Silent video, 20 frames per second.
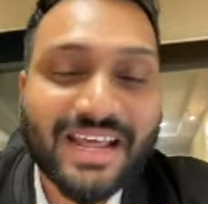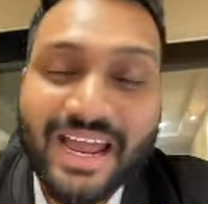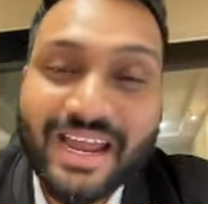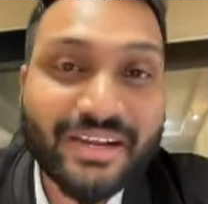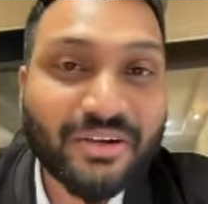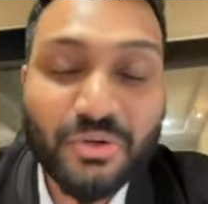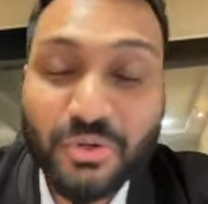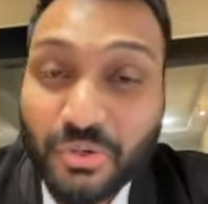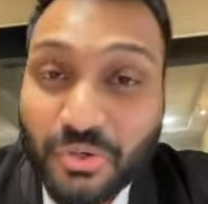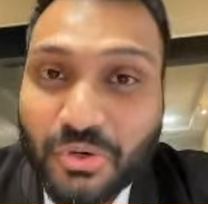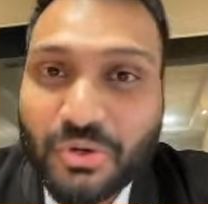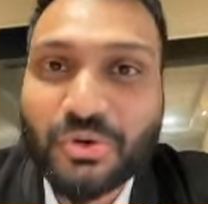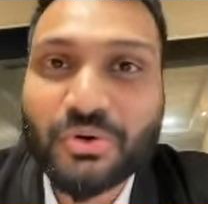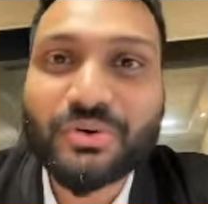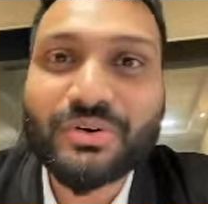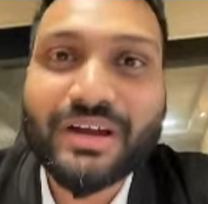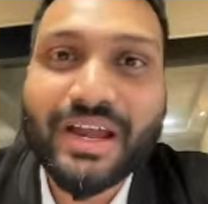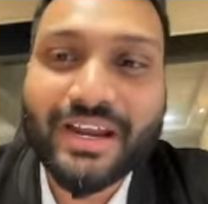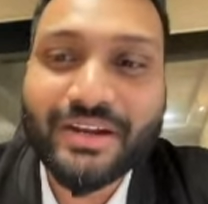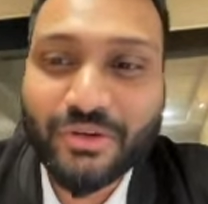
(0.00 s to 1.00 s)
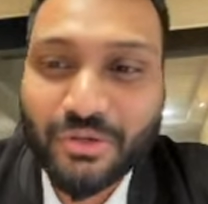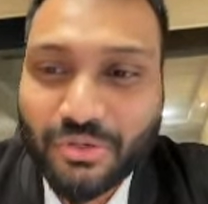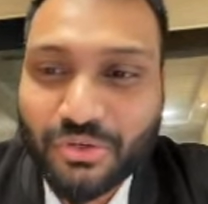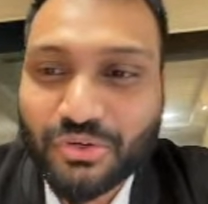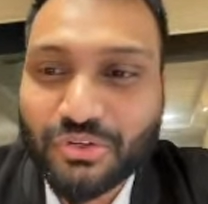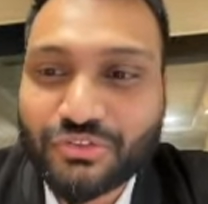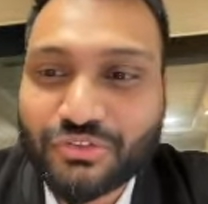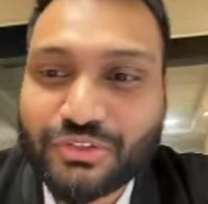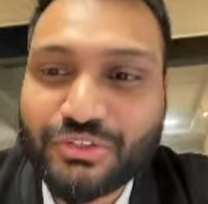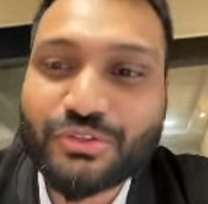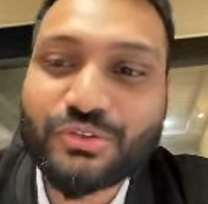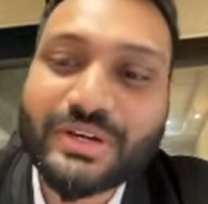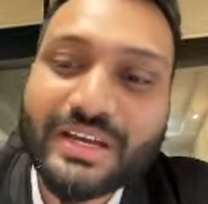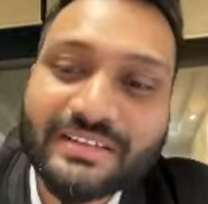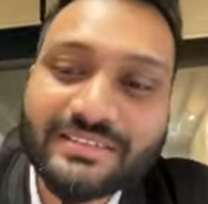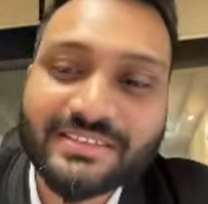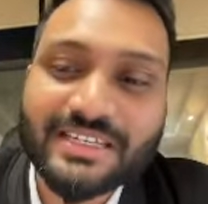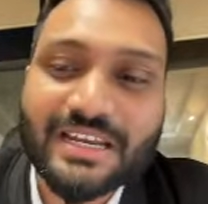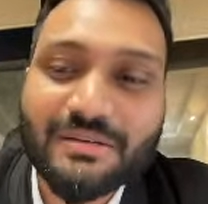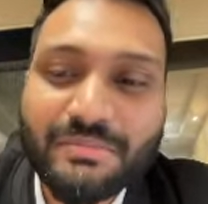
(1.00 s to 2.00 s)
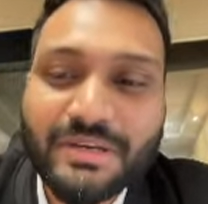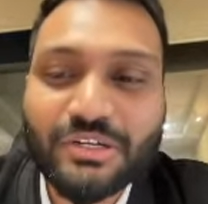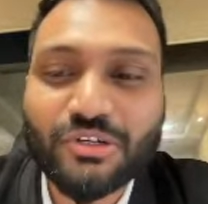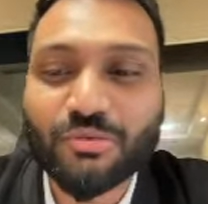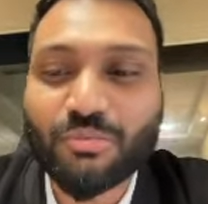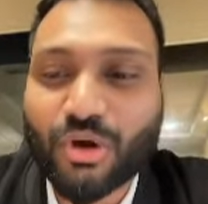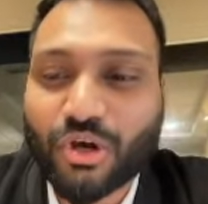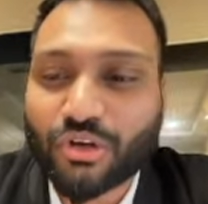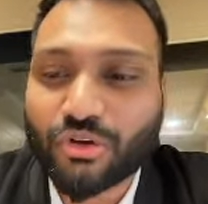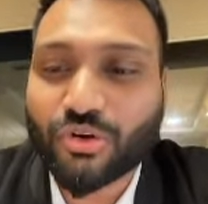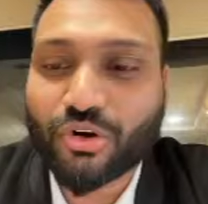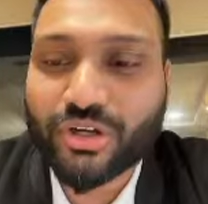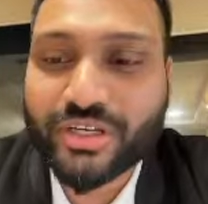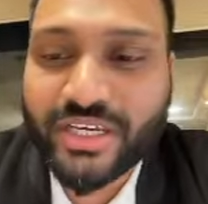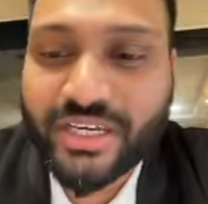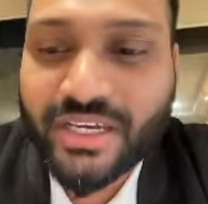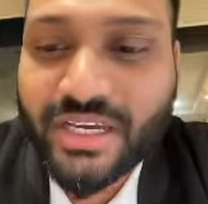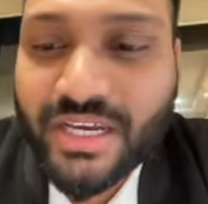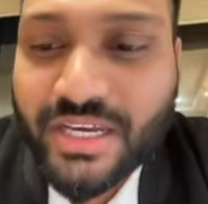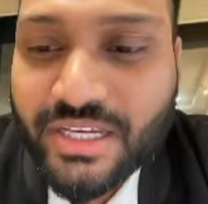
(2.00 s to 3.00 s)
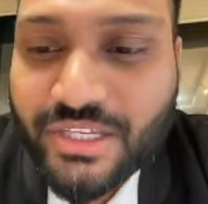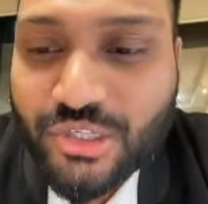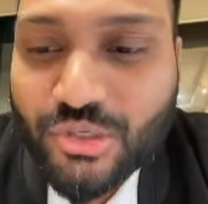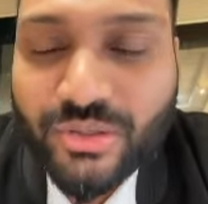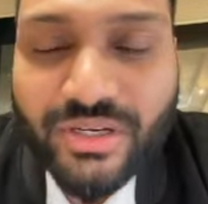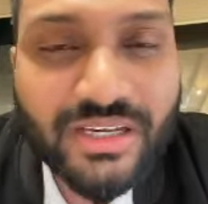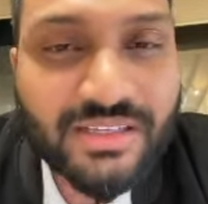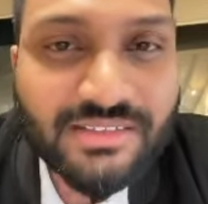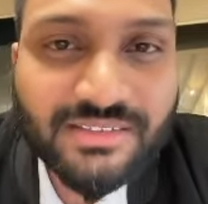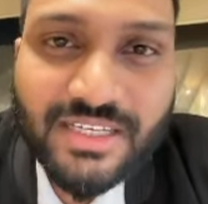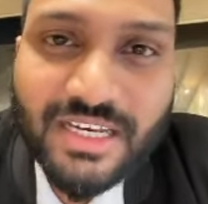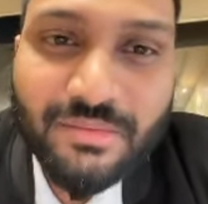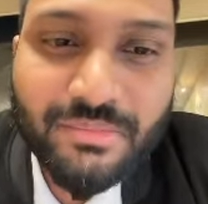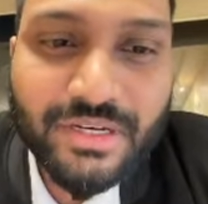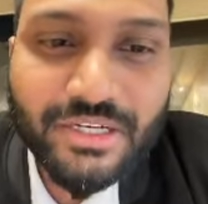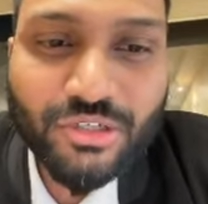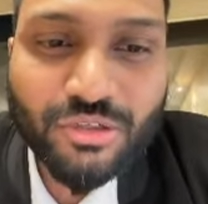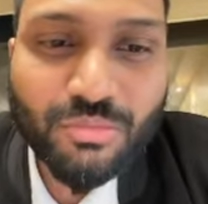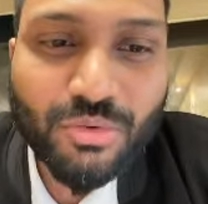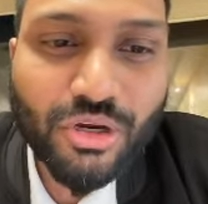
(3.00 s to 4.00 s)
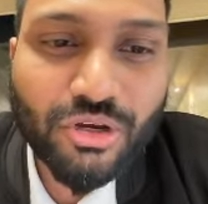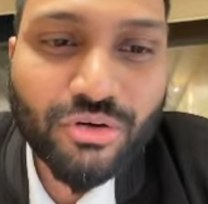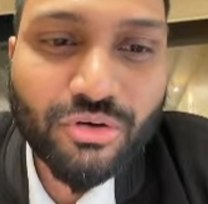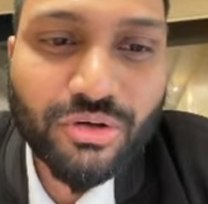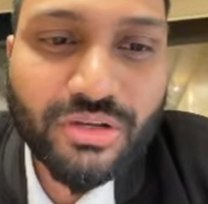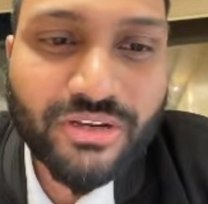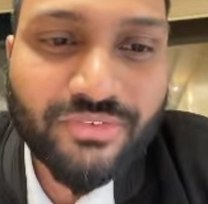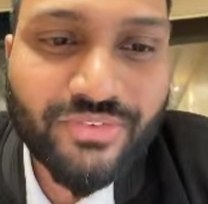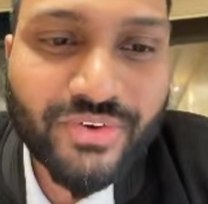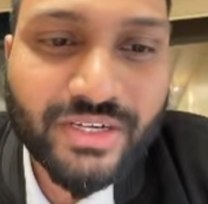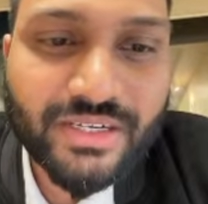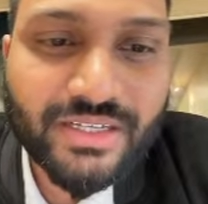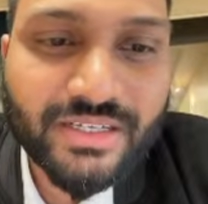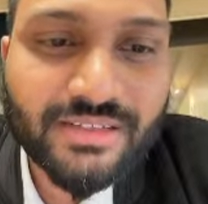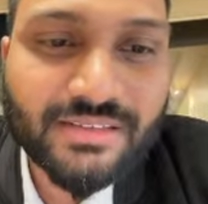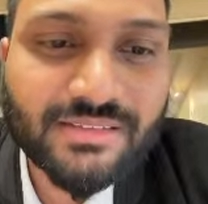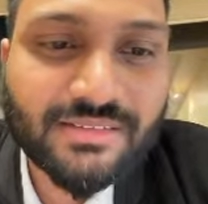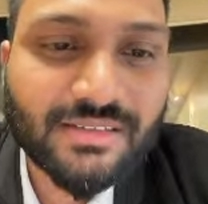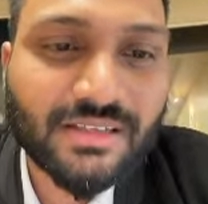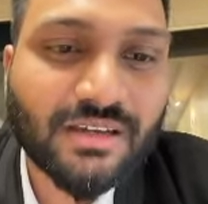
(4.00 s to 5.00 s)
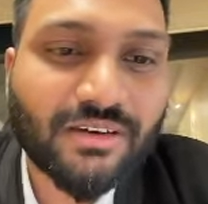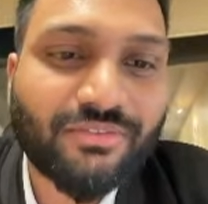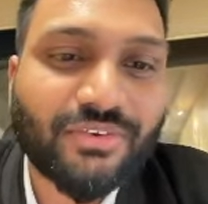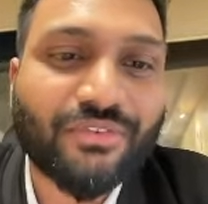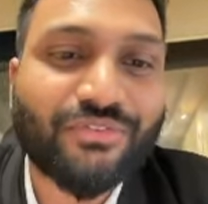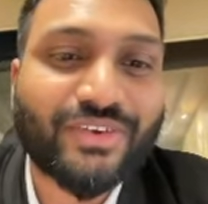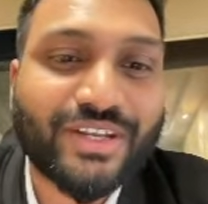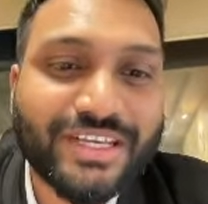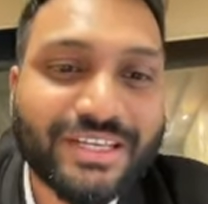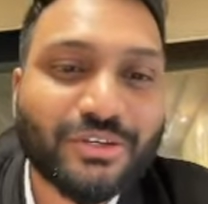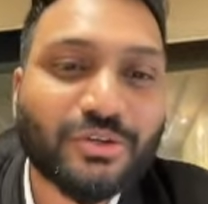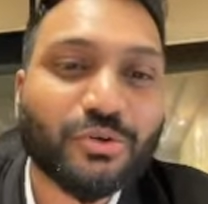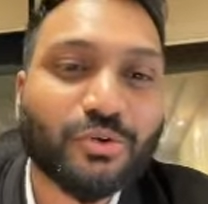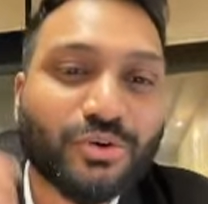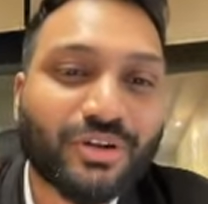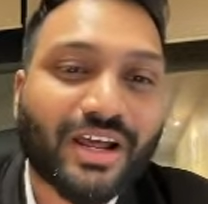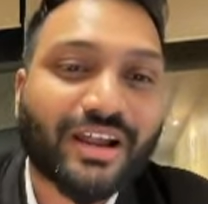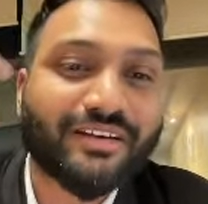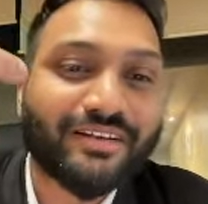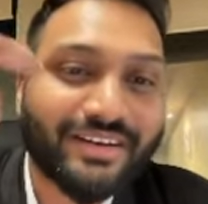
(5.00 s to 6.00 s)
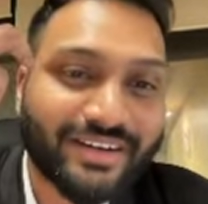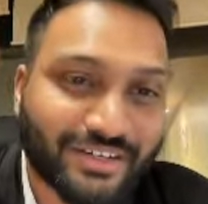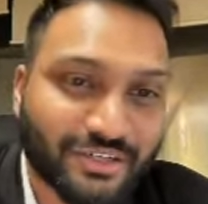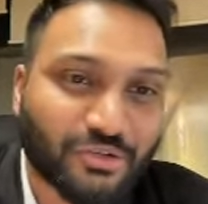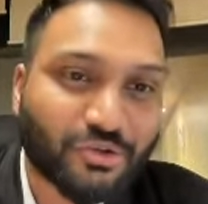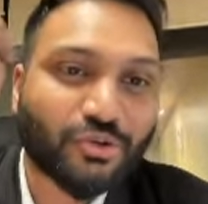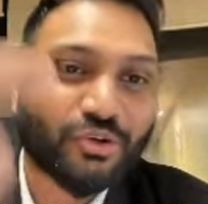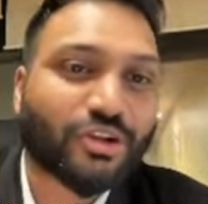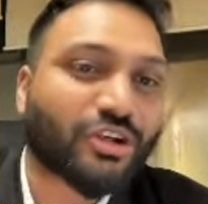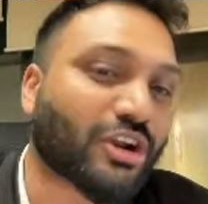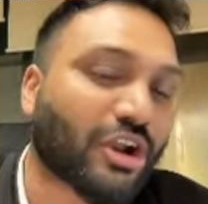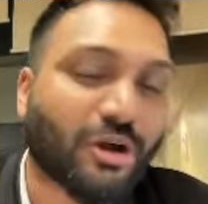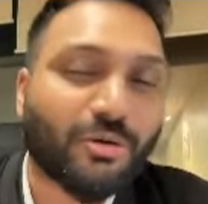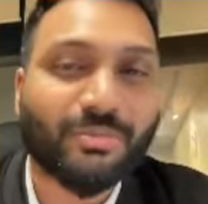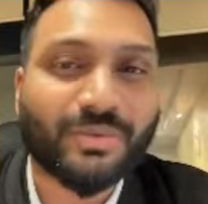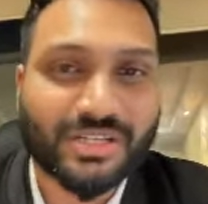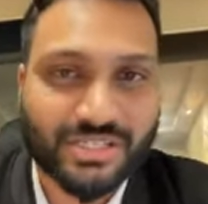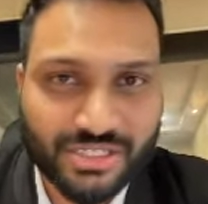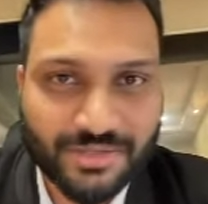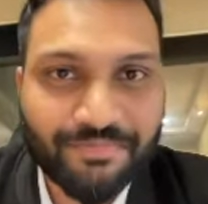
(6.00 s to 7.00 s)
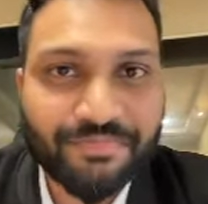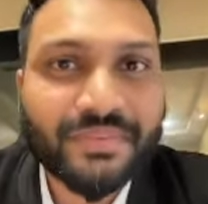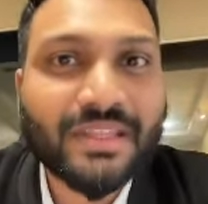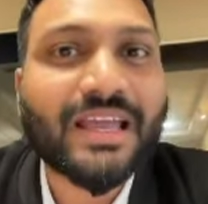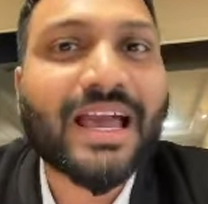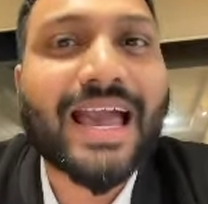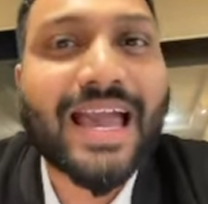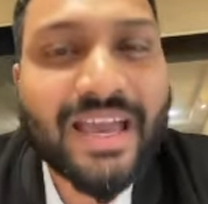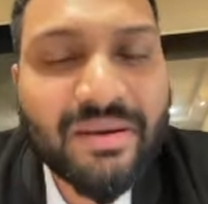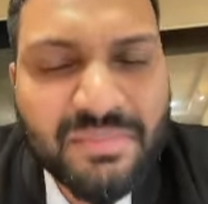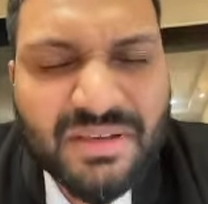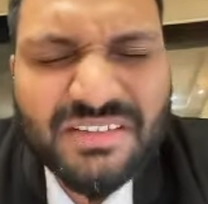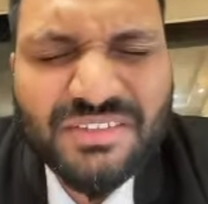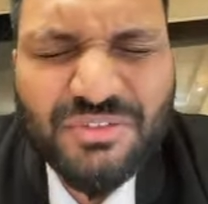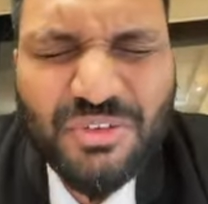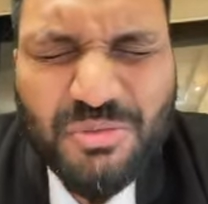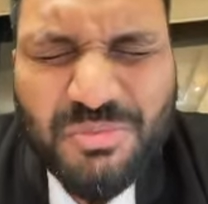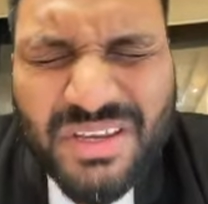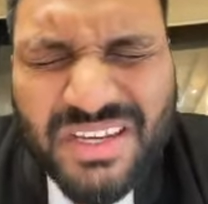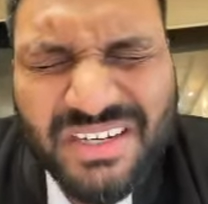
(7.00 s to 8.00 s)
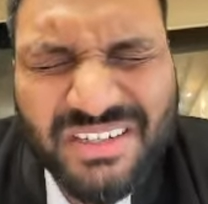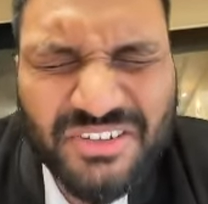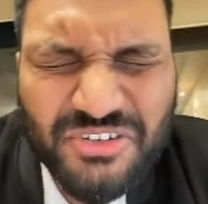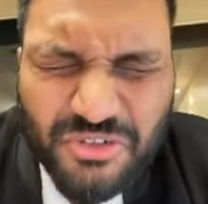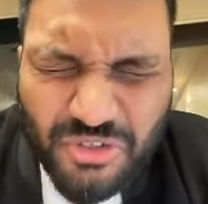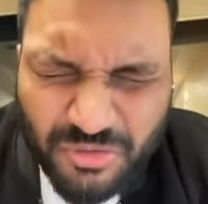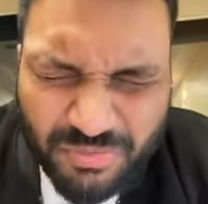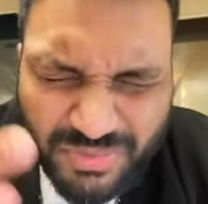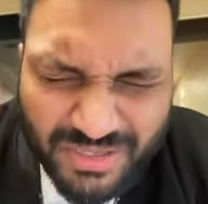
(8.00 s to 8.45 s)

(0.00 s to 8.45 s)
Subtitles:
I don't know. So you guys tell me tomorrow. Okay. You guys tell me tomorrow if it is 50 crore, 100 crore or how much. I am assuming it should